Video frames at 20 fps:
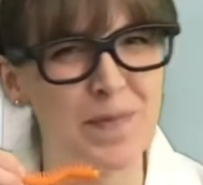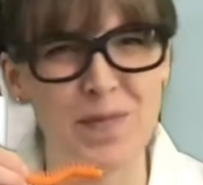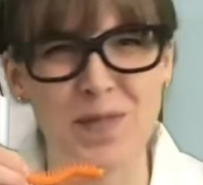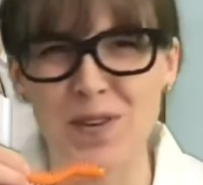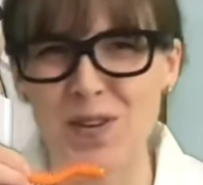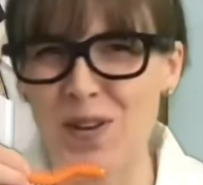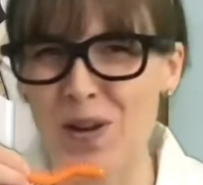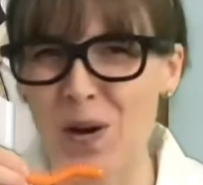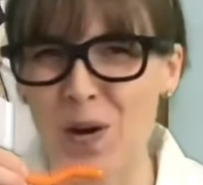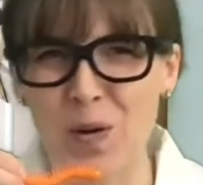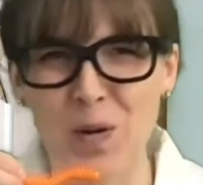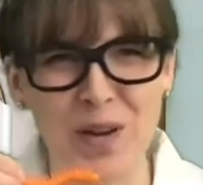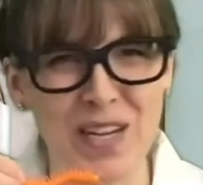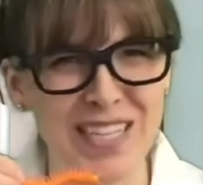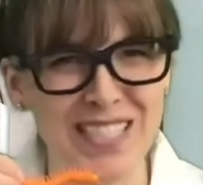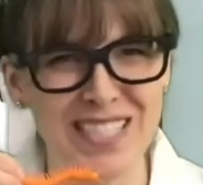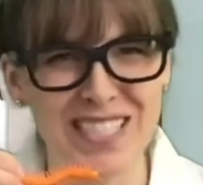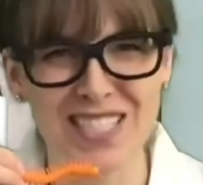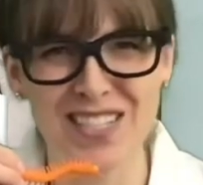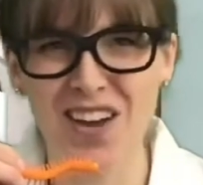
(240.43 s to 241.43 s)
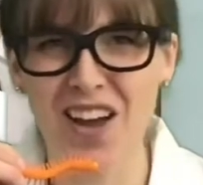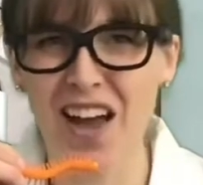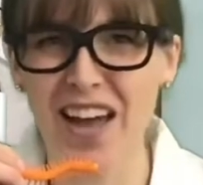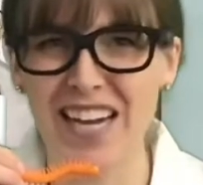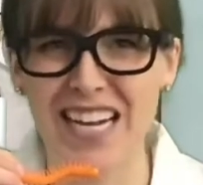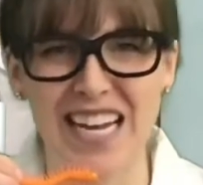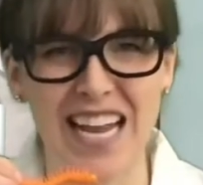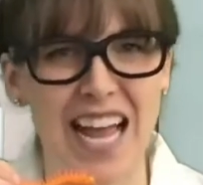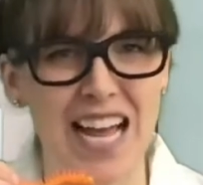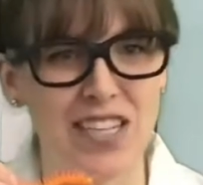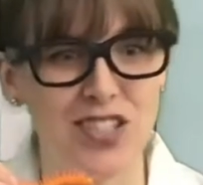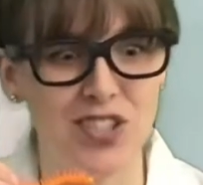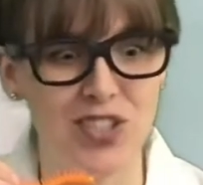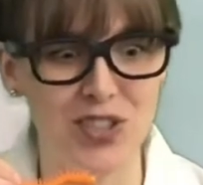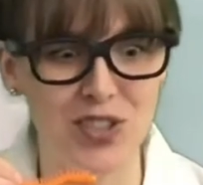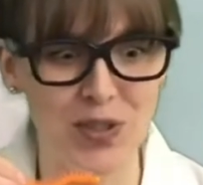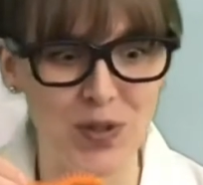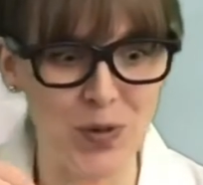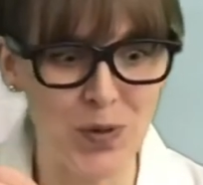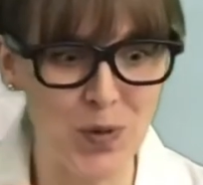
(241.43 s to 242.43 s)
No, it's not. It has
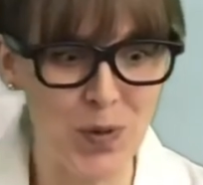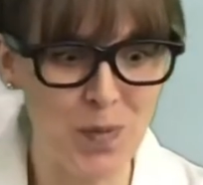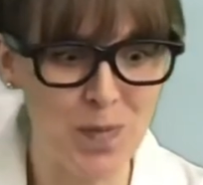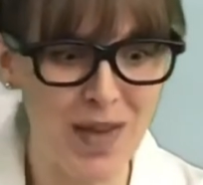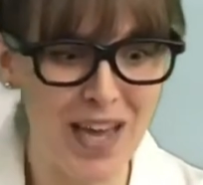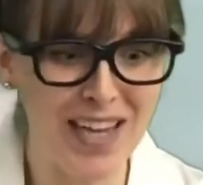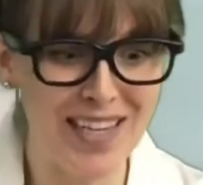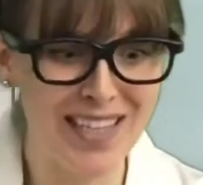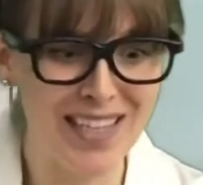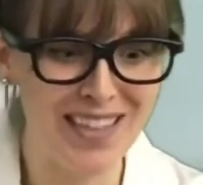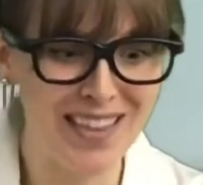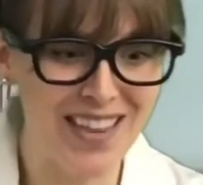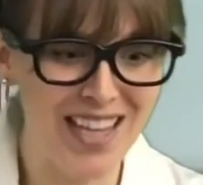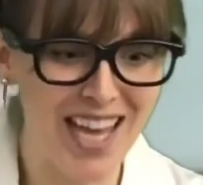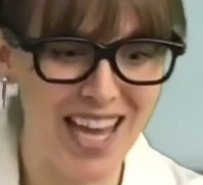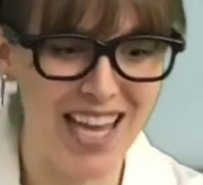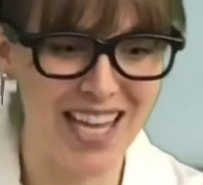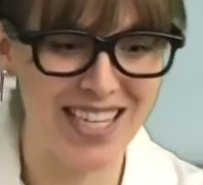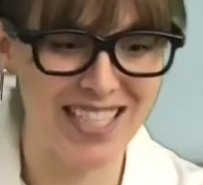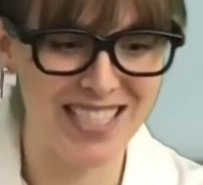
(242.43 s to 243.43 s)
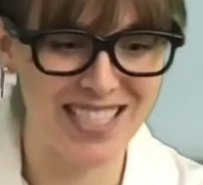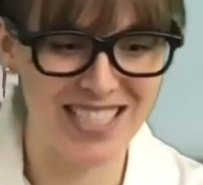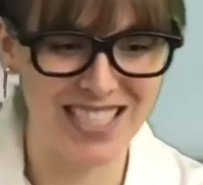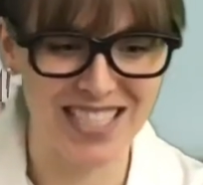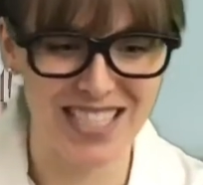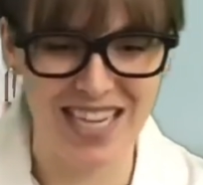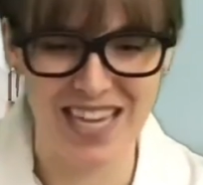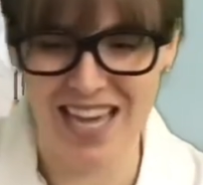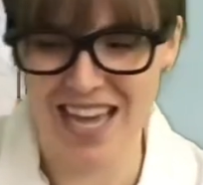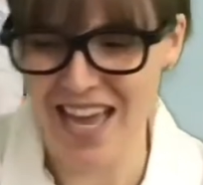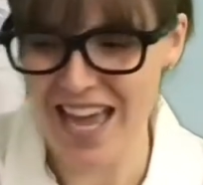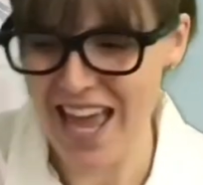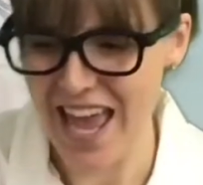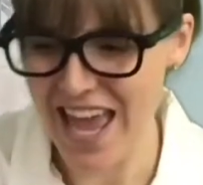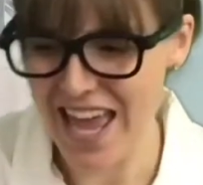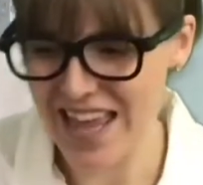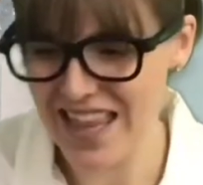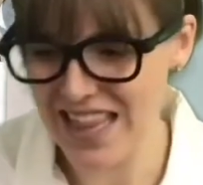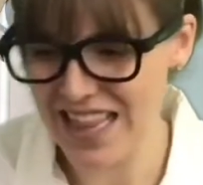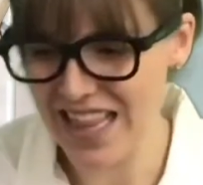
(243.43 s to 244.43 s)
too many legs.
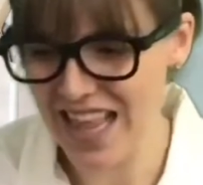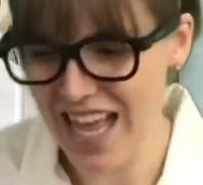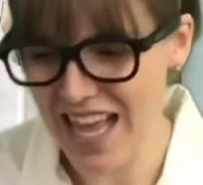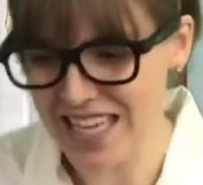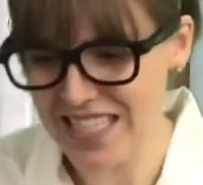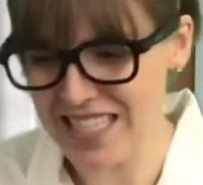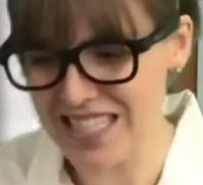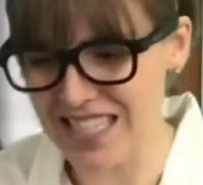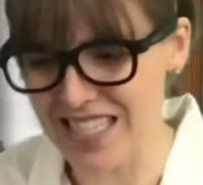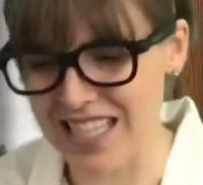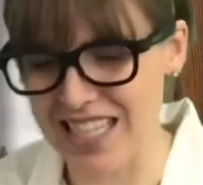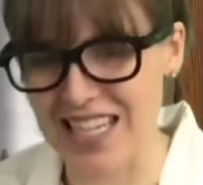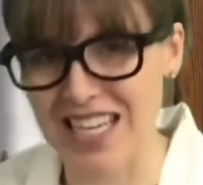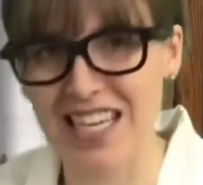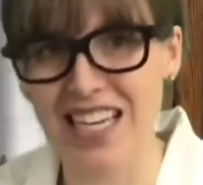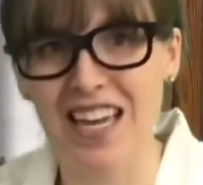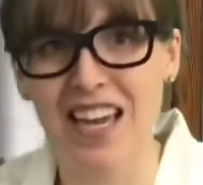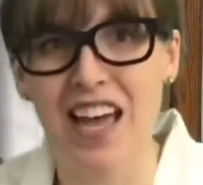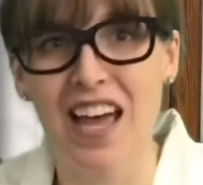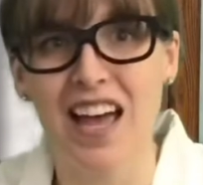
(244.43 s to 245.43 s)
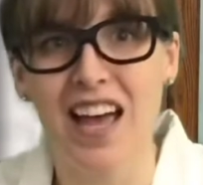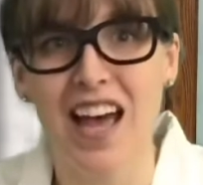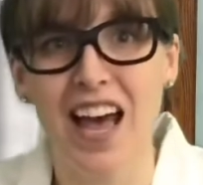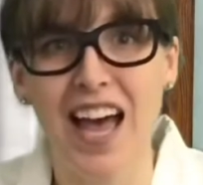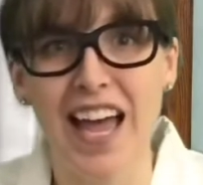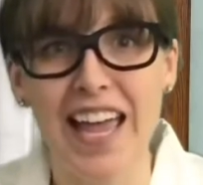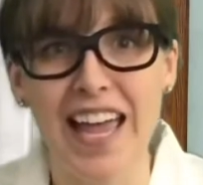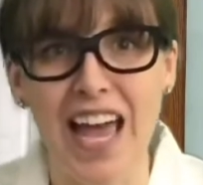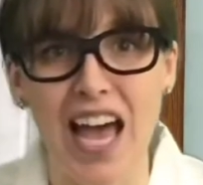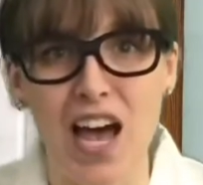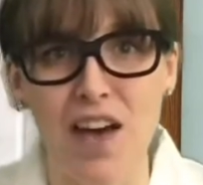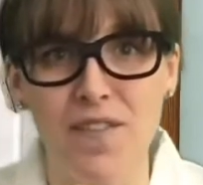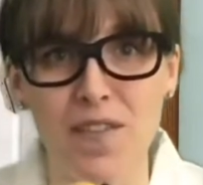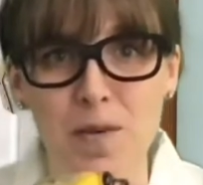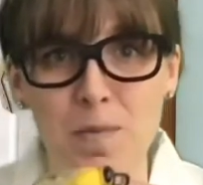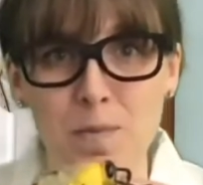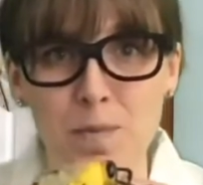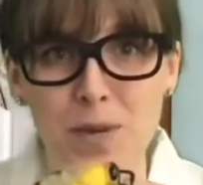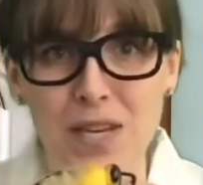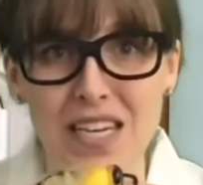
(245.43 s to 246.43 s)
And lastly, I have
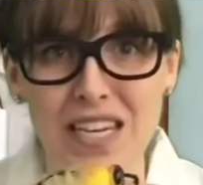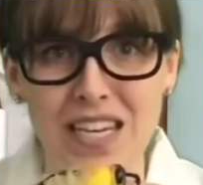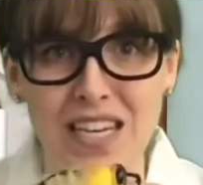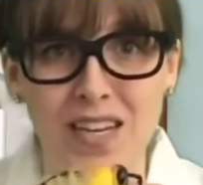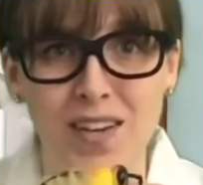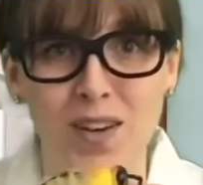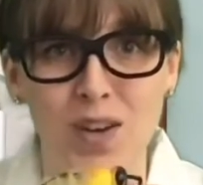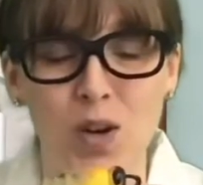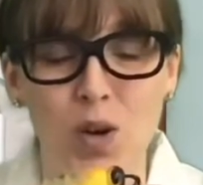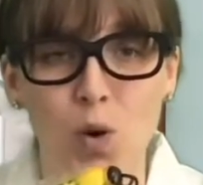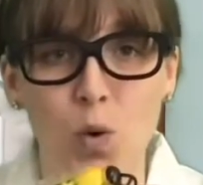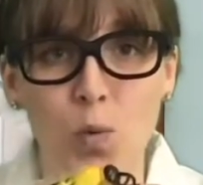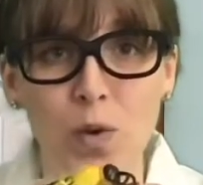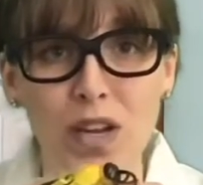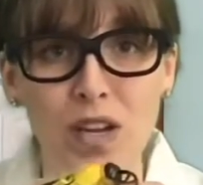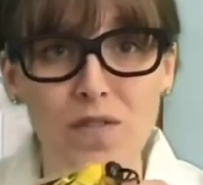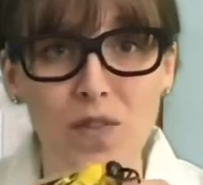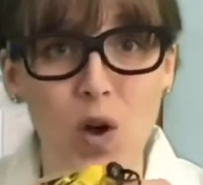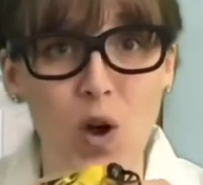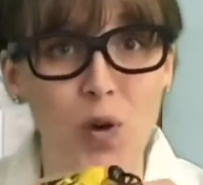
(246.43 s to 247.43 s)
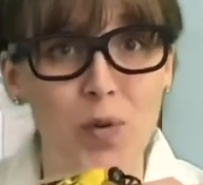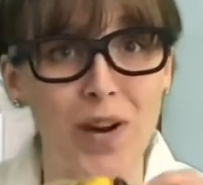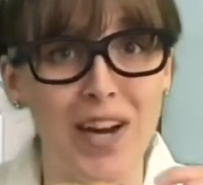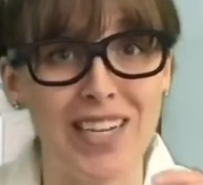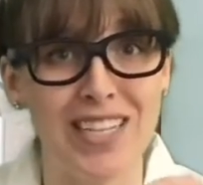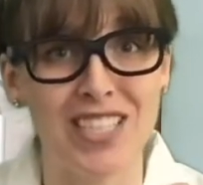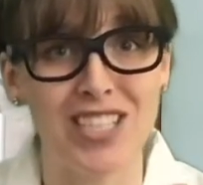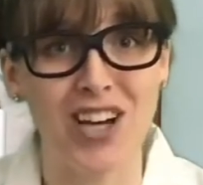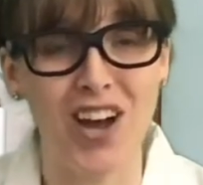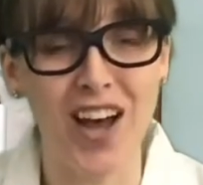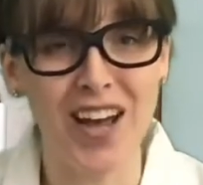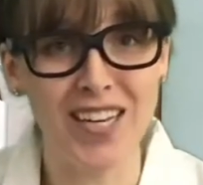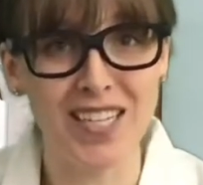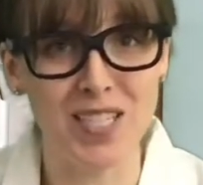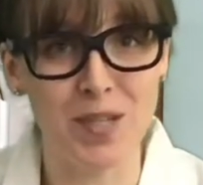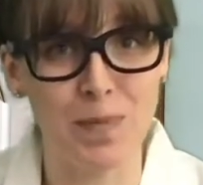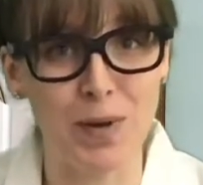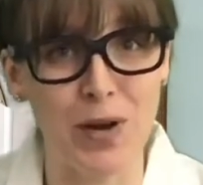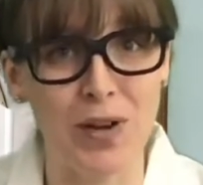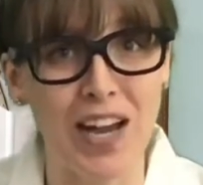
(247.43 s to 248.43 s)
a bee. We've already
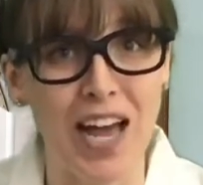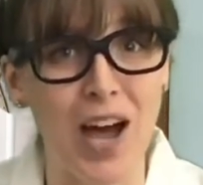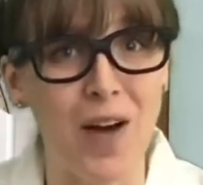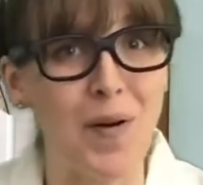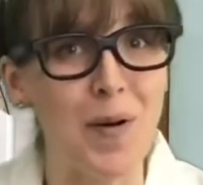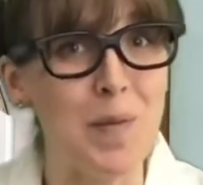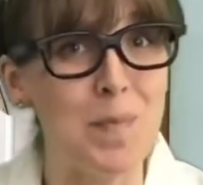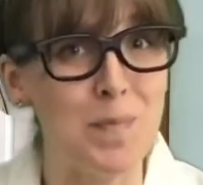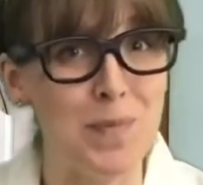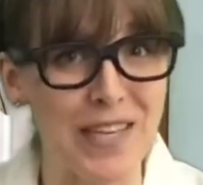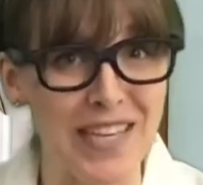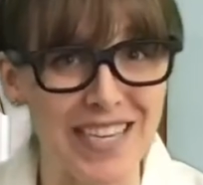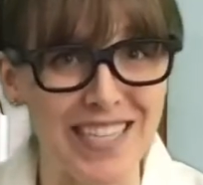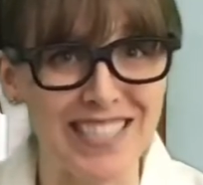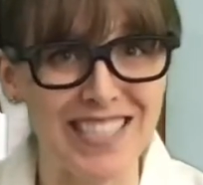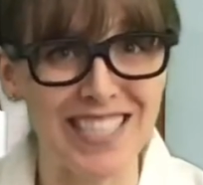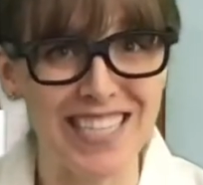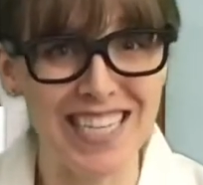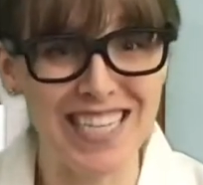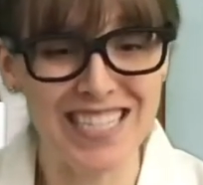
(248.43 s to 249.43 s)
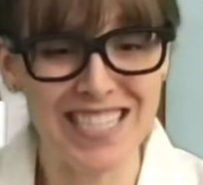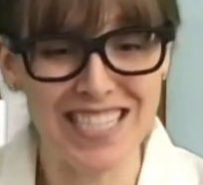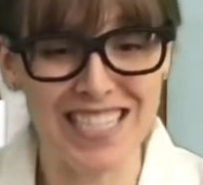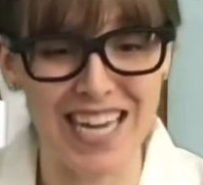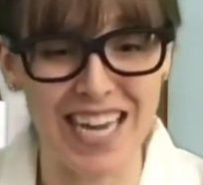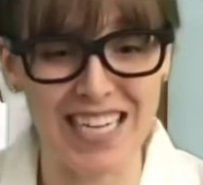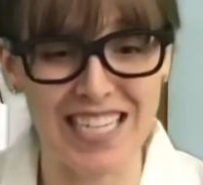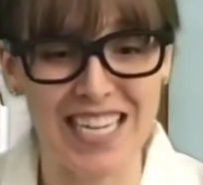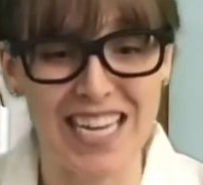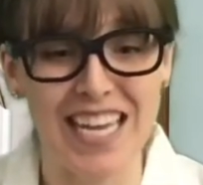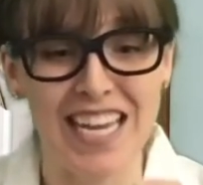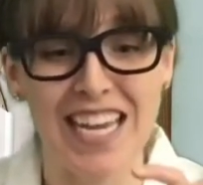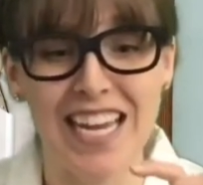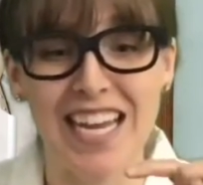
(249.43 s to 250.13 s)
talked about how a bee is an insect.